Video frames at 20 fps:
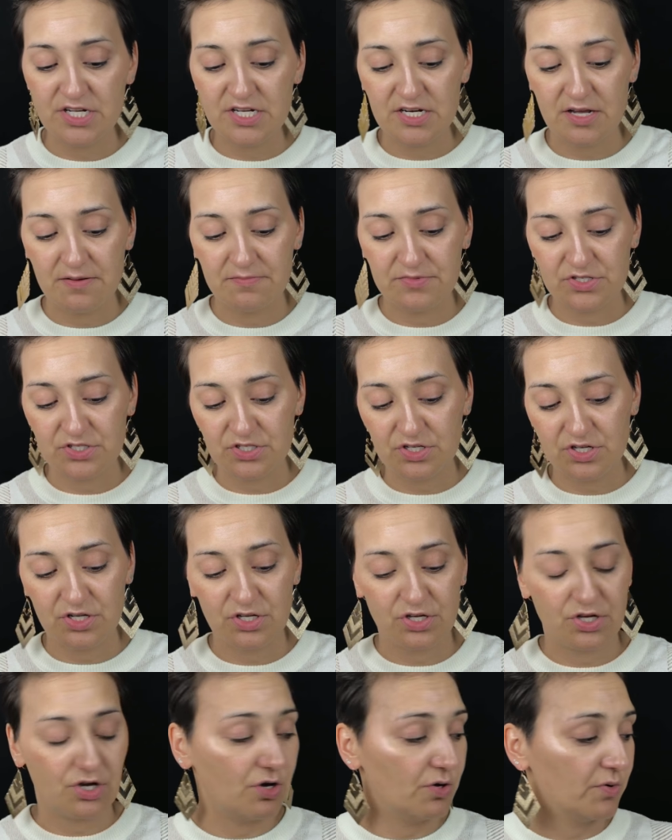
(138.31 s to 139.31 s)
I'm just
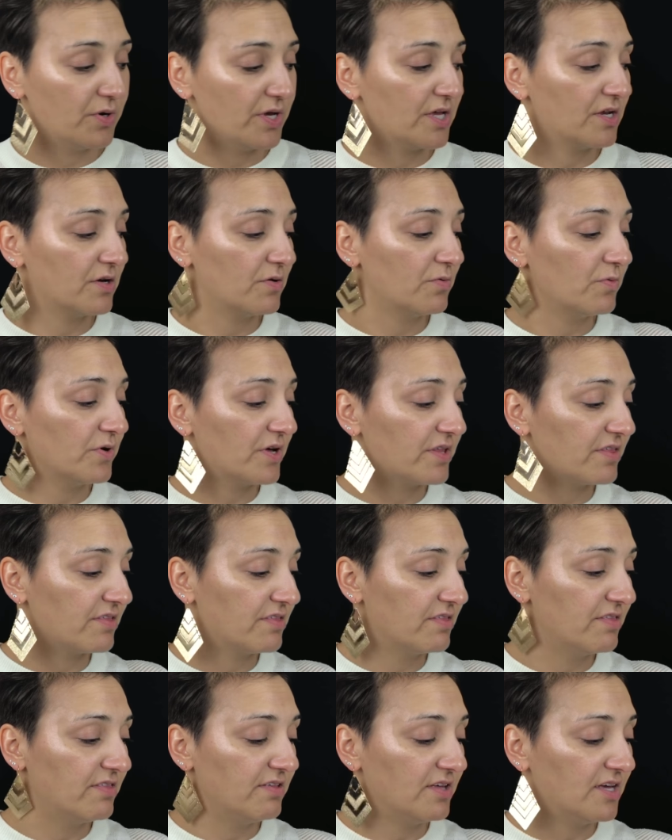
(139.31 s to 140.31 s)
gonna go in with
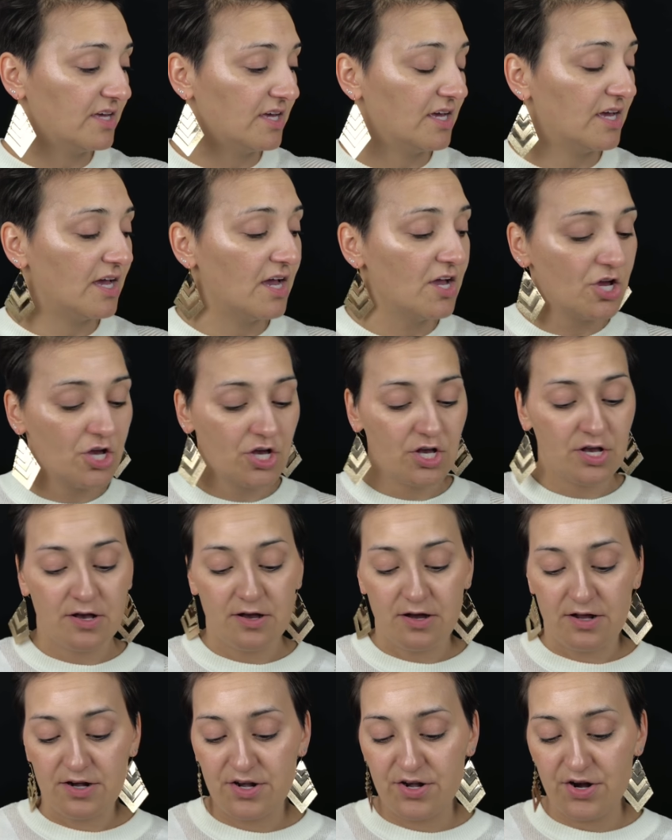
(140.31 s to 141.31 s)
the
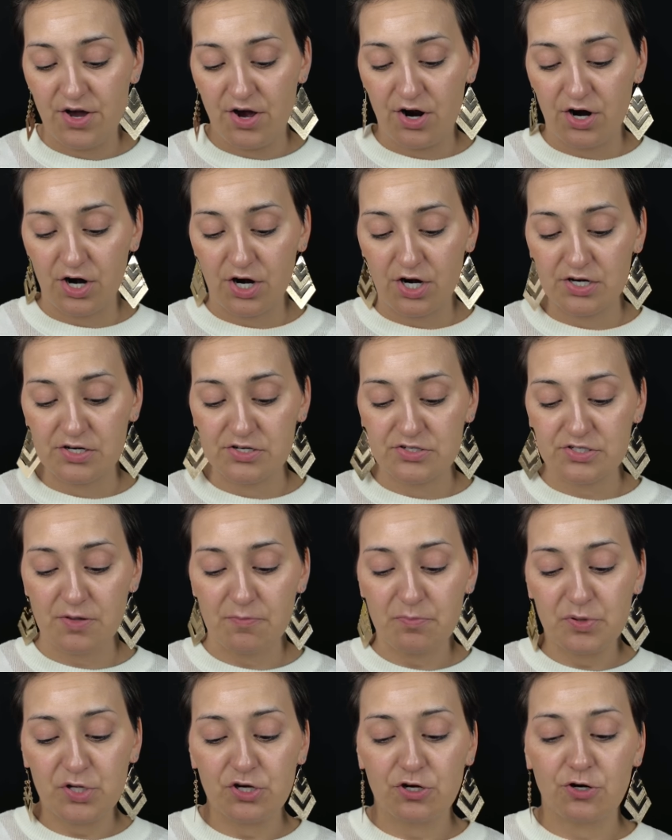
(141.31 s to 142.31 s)
NARS
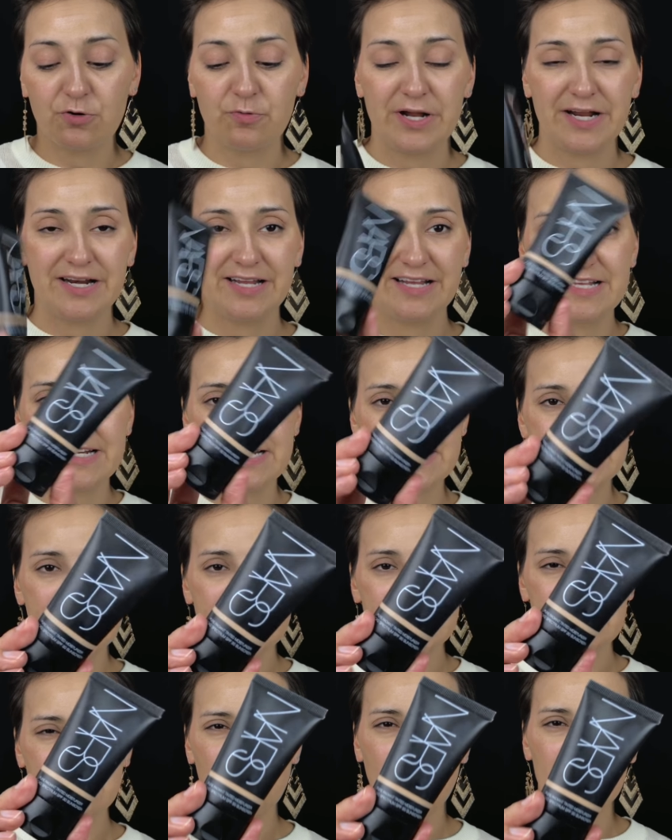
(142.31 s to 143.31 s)
Pure Radiant Tinted